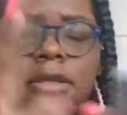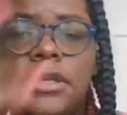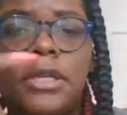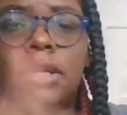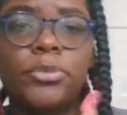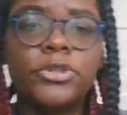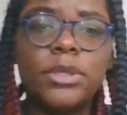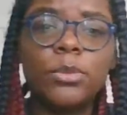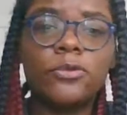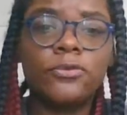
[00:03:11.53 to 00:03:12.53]
The Empress
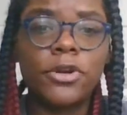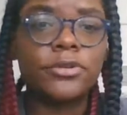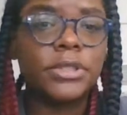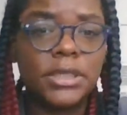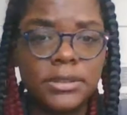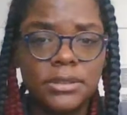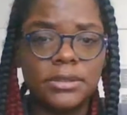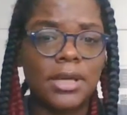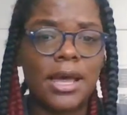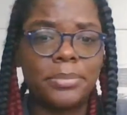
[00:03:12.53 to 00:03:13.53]
in reverse is
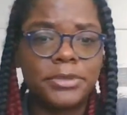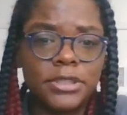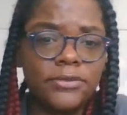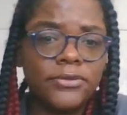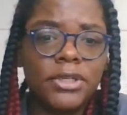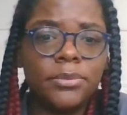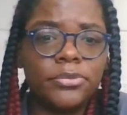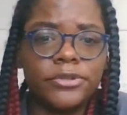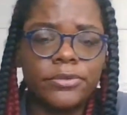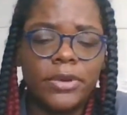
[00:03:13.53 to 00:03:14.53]
the opposite of an
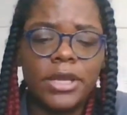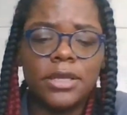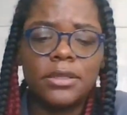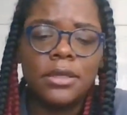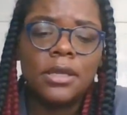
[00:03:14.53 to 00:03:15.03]
Empress, right?